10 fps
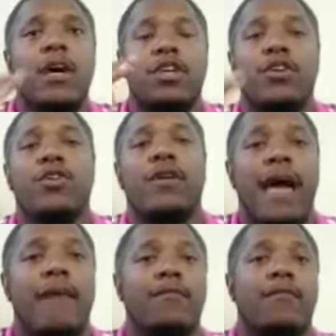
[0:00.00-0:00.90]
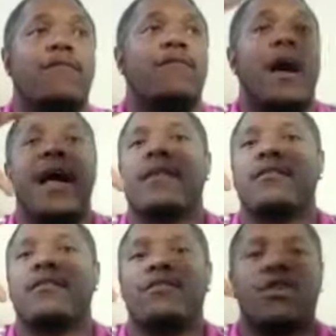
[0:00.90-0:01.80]
you're going to have to find,
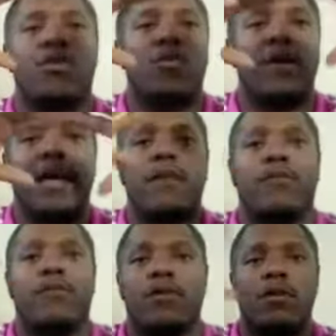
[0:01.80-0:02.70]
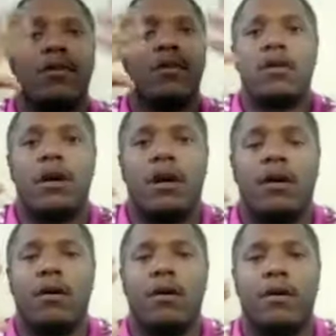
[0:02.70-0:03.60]
whatever
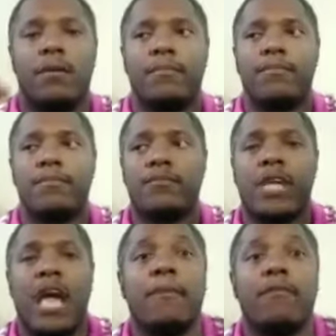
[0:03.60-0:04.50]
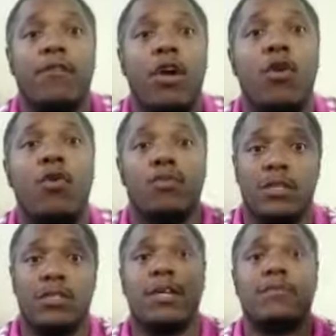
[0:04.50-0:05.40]
type of loan to
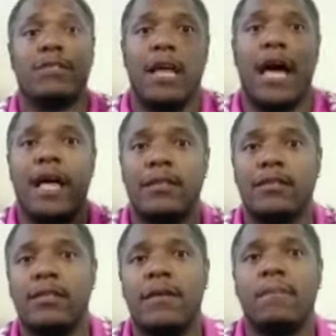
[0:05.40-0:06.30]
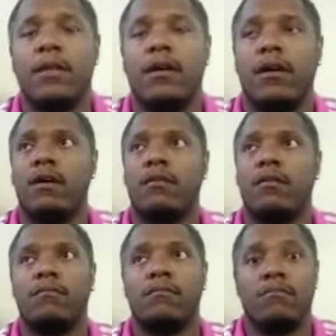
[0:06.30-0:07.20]
subsidize,
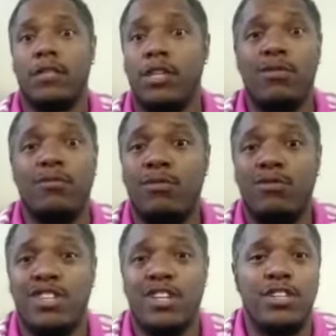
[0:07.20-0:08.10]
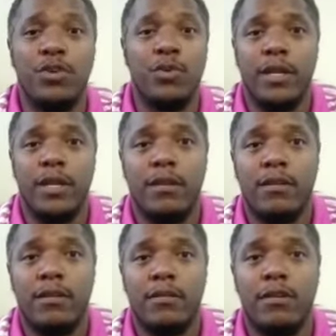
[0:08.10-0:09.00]
then you shouldn't do it.
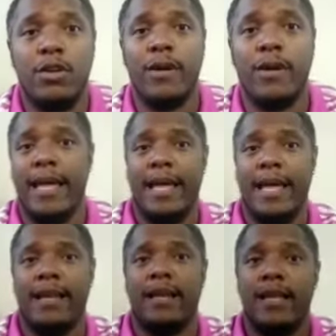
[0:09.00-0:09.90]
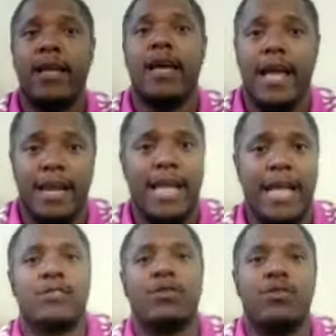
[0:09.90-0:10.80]
And
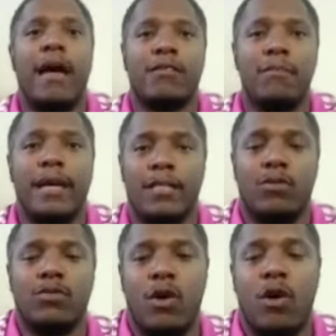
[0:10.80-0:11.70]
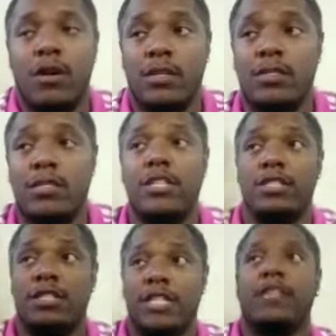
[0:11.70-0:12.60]
that's when you have to make those hard
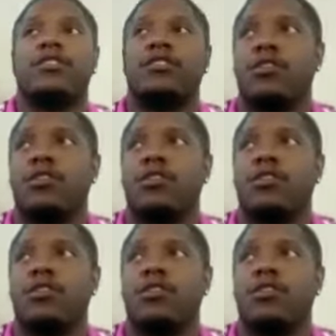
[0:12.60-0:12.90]
decisions. Yes,